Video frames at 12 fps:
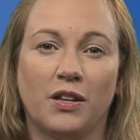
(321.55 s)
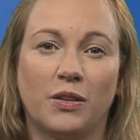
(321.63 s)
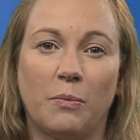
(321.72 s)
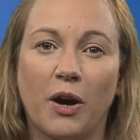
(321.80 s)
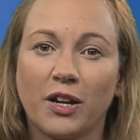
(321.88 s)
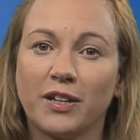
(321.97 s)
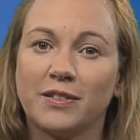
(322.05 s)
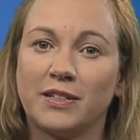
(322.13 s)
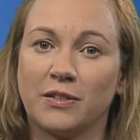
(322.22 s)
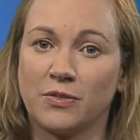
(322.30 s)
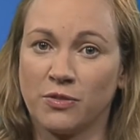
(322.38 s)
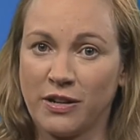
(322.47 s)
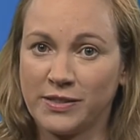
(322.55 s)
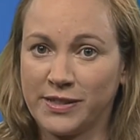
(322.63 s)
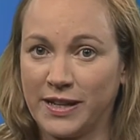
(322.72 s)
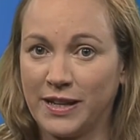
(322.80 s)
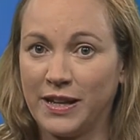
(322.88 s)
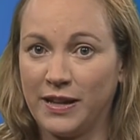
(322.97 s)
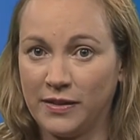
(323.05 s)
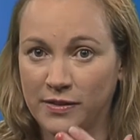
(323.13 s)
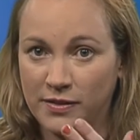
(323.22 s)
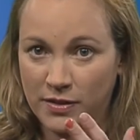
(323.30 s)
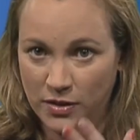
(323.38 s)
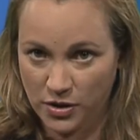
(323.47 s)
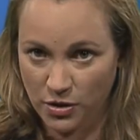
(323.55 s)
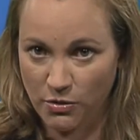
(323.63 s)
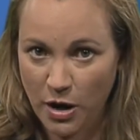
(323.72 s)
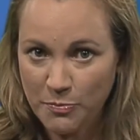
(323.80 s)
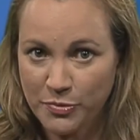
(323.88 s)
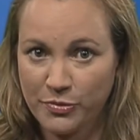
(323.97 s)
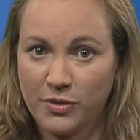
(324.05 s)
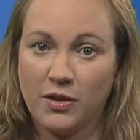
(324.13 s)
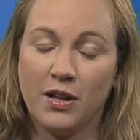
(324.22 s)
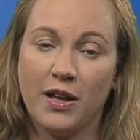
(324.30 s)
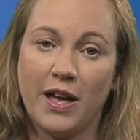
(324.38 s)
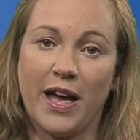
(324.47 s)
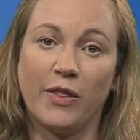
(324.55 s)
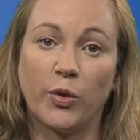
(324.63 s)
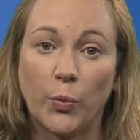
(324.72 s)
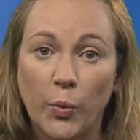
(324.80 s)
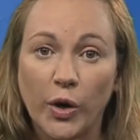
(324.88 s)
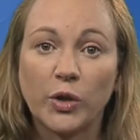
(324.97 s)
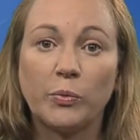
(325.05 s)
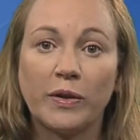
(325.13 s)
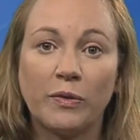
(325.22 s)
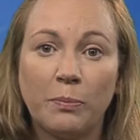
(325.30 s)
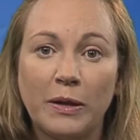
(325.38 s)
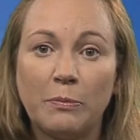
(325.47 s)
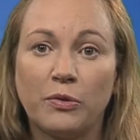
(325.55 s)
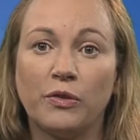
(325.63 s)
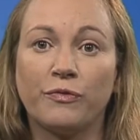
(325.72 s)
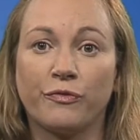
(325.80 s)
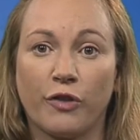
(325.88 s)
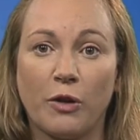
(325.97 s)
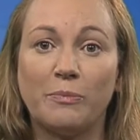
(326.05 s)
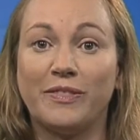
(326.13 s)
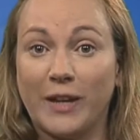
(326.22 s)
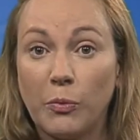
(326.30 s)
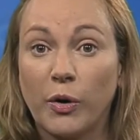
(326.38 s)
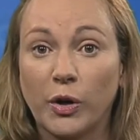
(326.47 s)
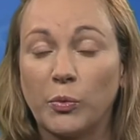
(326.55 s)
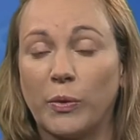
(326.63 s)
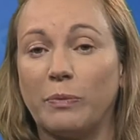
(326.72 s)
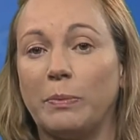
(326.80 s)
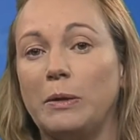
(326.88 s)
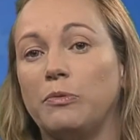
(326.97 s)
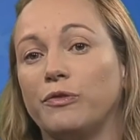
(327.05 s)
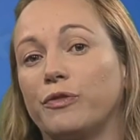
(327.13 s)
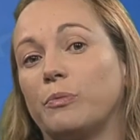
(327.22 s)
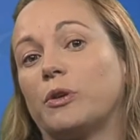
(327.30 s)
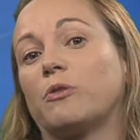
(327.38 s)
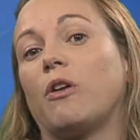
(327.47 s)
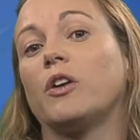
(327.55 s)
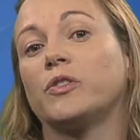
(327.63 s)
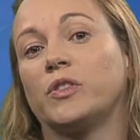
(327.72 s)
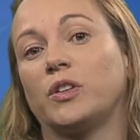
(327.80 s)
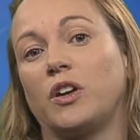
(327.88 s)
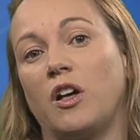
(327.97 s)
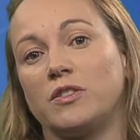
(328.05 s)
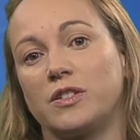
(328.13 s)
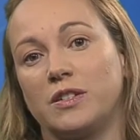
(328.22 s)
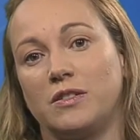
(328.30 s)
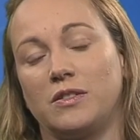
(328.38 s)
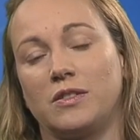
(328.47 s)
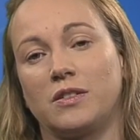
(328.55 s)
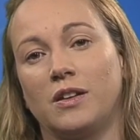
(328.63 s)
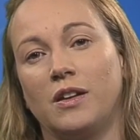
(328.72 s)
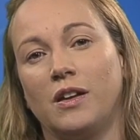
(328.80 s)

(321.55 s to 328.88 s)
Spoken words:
The market they're addressing is Europe, and they work with people from across the continent.